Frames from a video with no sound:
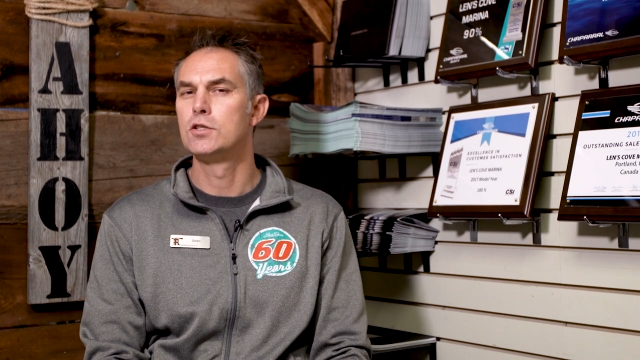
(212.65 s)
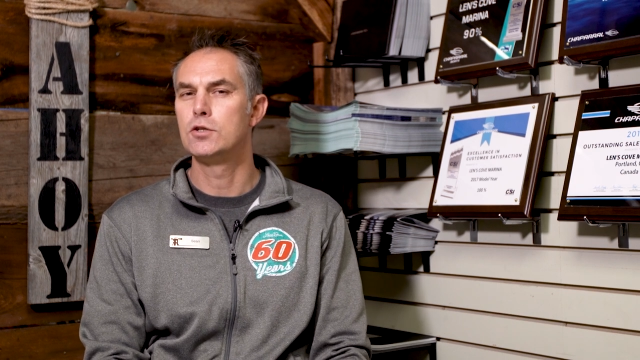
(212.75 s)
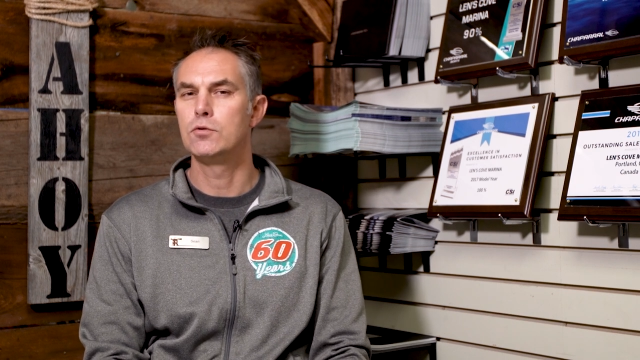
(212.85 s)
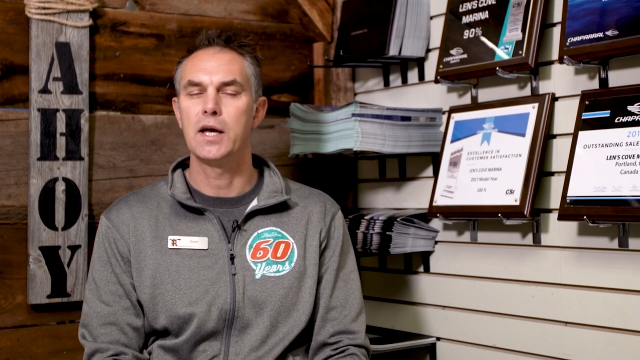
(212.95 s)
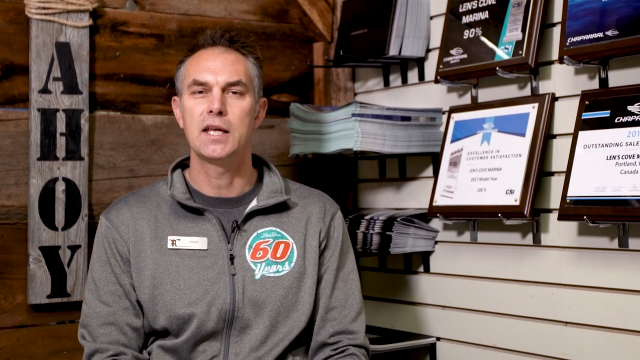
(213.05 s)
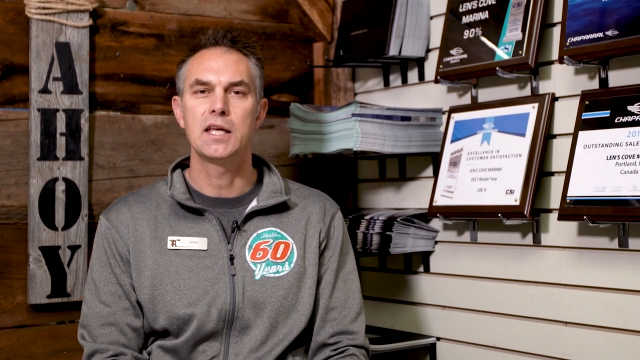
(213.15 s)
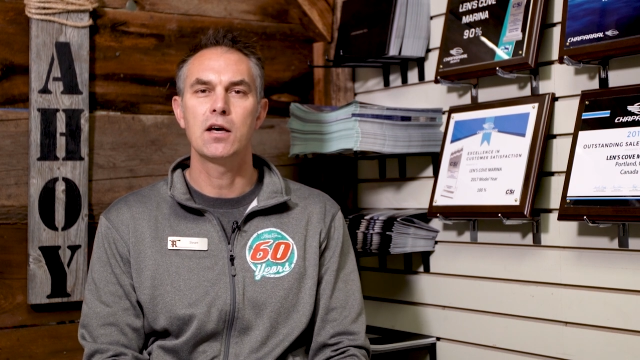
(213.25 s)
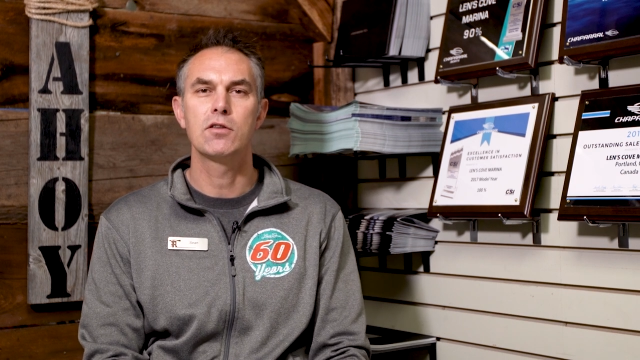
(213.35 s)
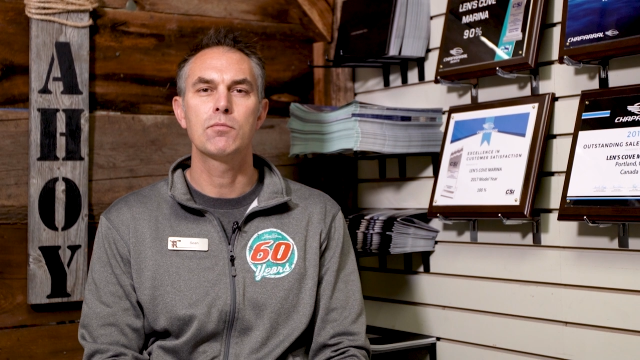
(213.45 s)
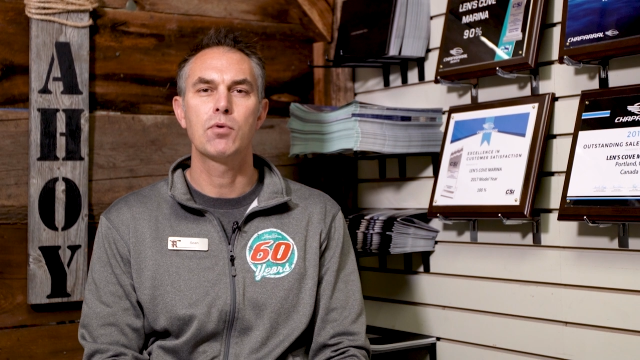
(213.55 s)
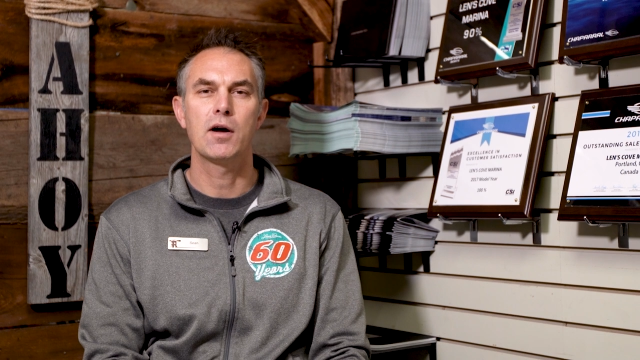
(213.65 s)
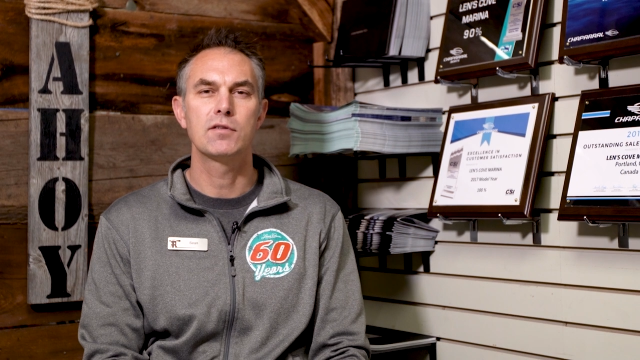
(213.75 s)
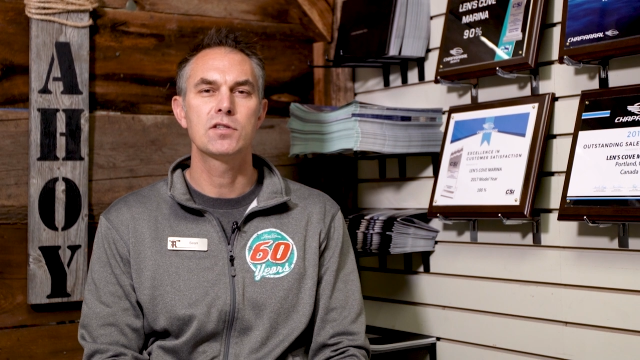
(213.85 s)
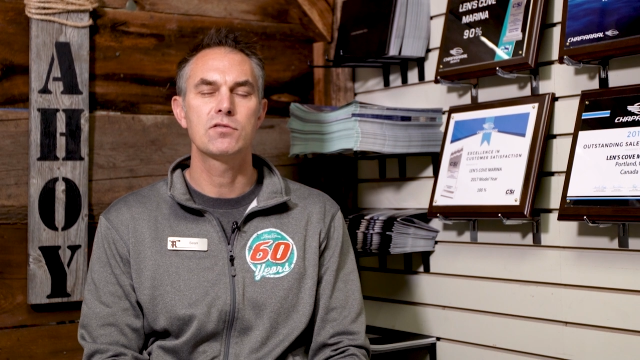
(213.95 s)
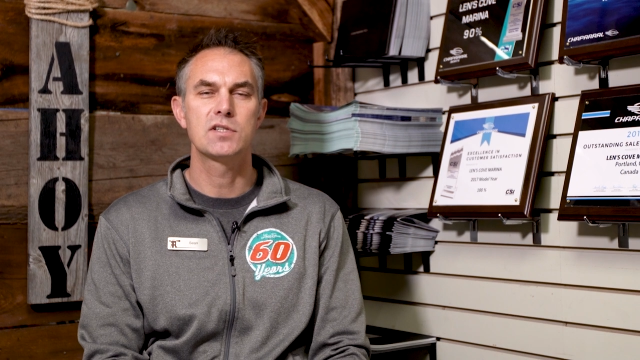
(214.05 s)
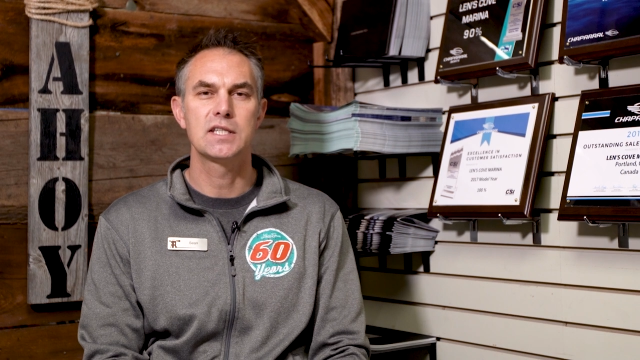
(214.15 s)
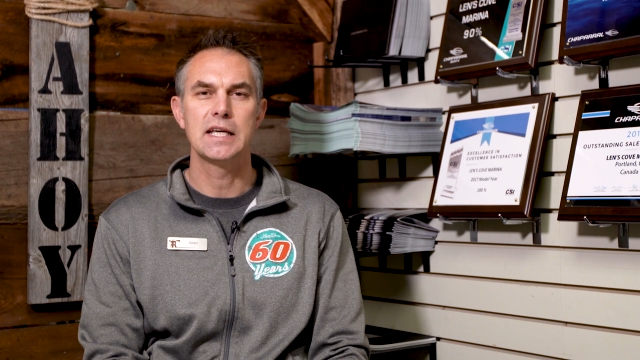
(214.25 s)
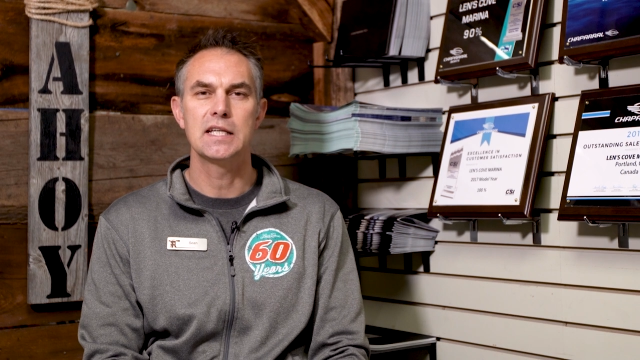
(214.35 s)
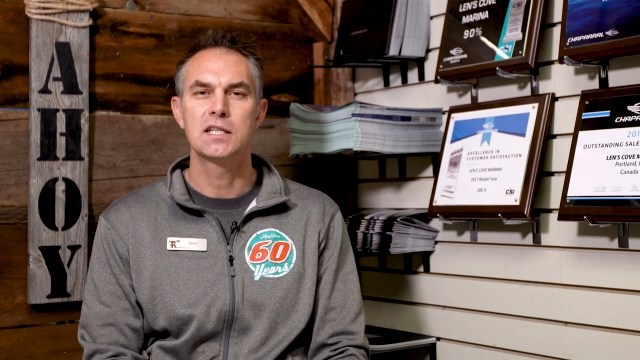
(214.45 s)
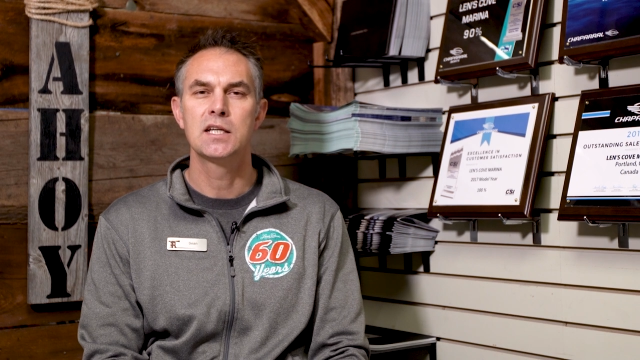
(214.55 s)
to any other province or
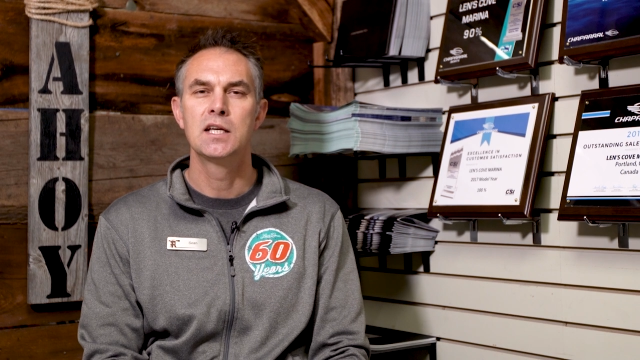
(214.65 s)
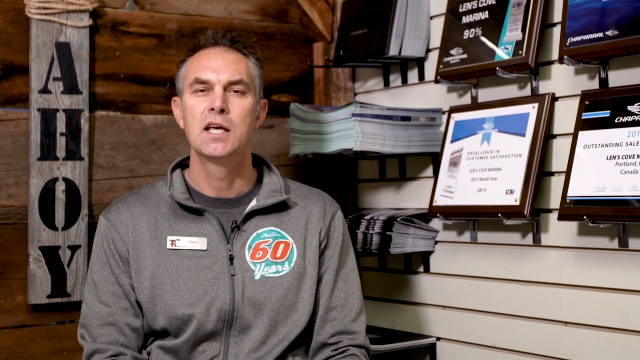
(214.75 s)
state,